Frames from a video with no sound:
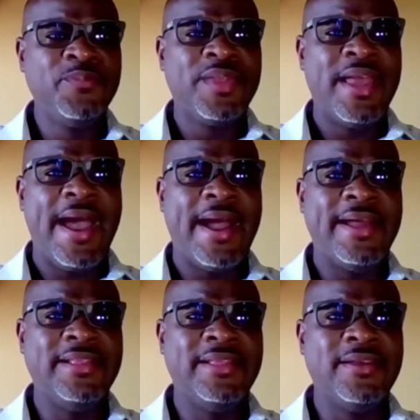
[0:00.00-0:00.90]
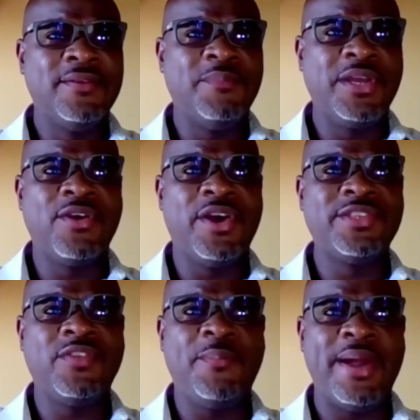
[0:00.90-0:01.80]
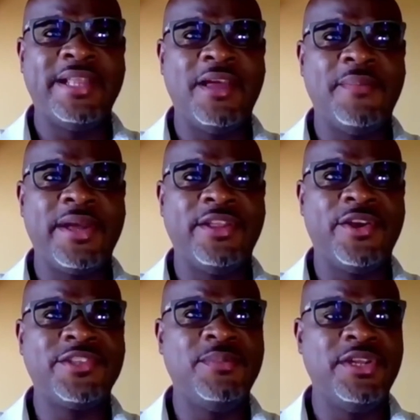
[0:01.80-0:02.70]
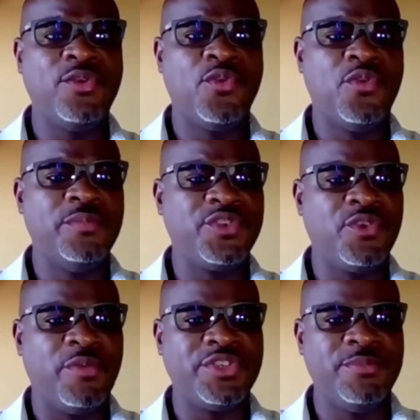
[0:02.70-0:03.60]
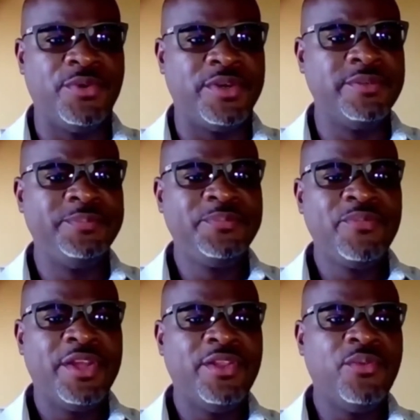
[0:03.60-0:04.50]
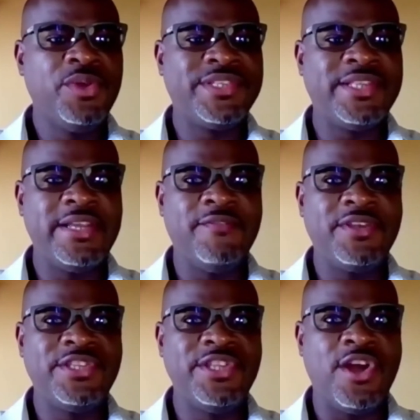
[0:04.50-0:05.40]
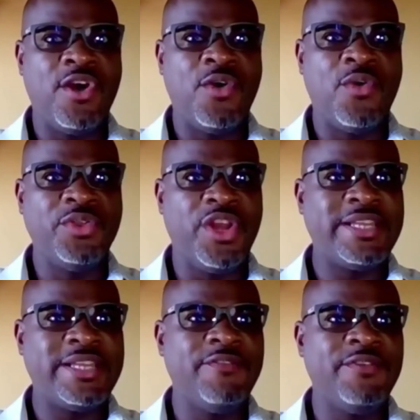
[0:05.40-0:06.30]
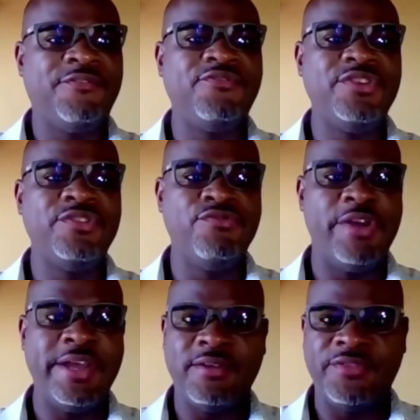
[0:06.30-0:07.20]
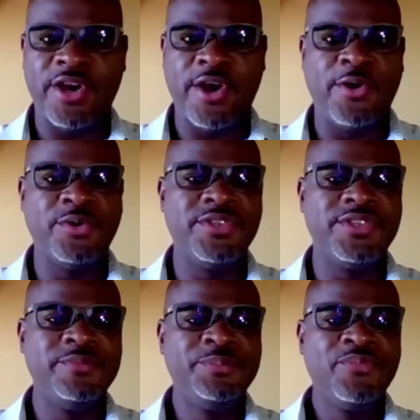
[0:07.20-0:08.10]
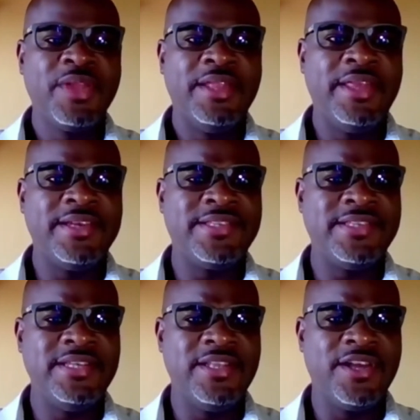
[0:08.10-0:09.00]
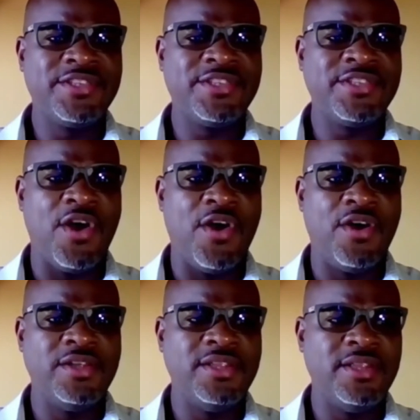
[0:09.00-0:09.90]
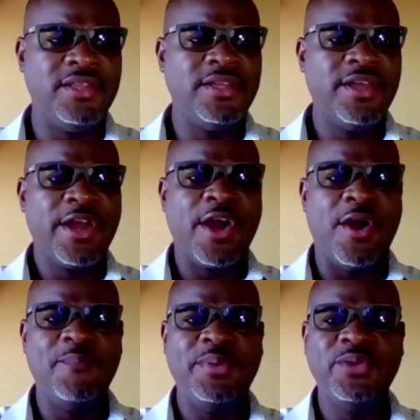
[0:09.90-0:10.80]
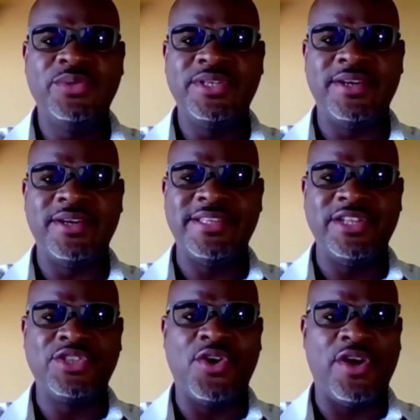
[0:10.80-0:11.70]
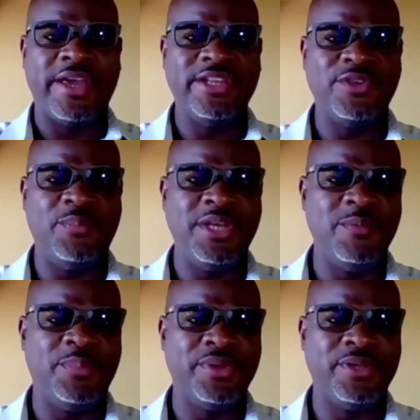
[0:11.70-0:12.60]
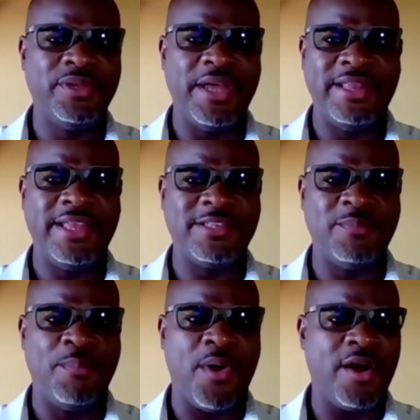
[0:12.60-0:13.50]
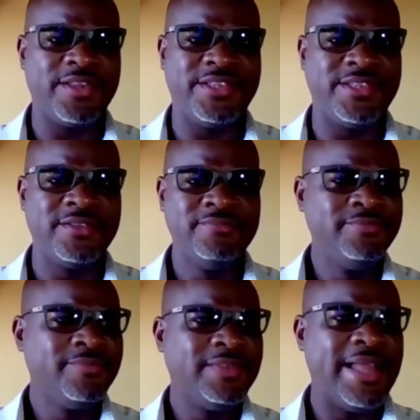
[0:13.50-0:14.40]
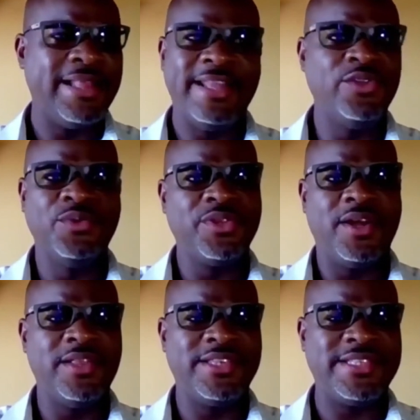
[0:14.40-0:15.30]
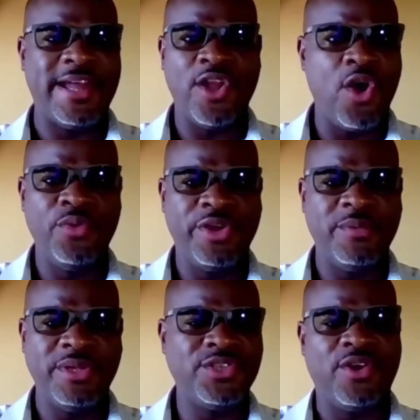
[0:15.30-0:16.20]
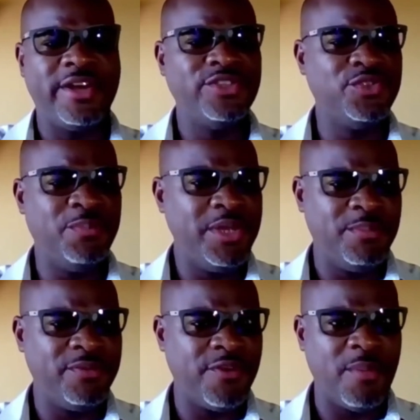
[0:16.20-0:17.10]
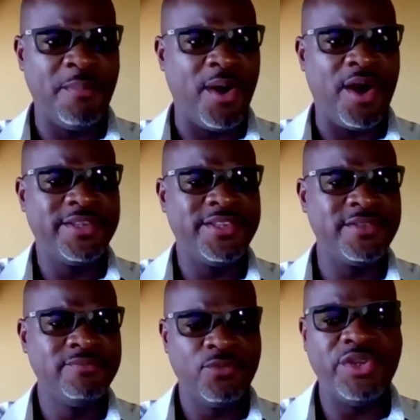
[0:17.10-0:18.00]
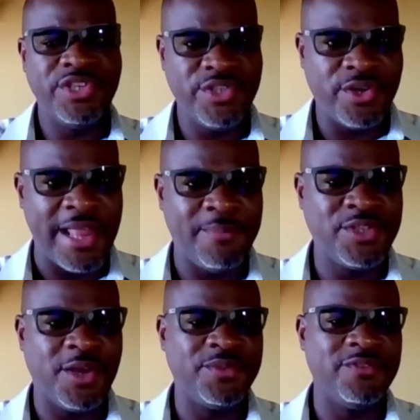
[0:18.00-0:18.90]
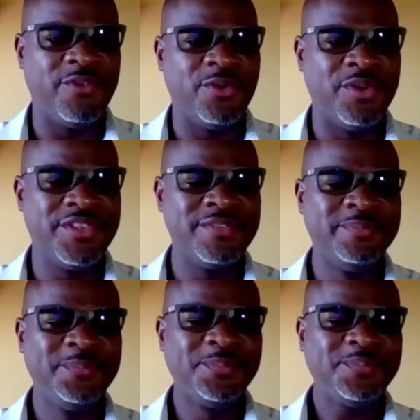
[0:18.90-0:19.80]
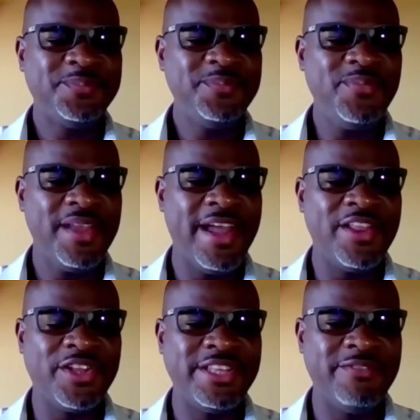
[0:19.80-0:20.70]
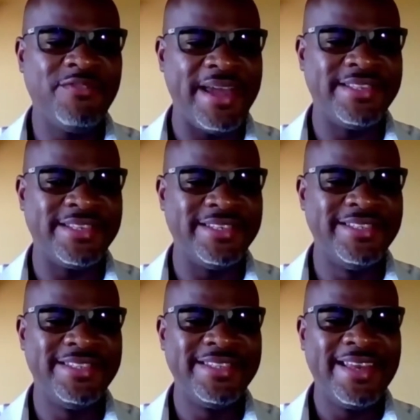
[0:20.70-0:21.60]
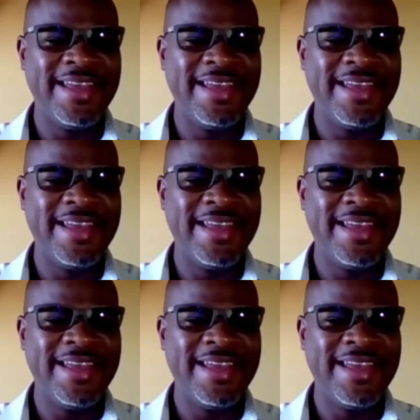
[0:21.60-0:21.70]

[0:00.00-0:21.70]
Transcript: And because of the pandemic and us being home so much more, the wood slave is now not having free reign of the house. They're seeing us on computers and talking to people in this box that they don't understand how you can be talking to people from a box, which is all tops, of course, other devices.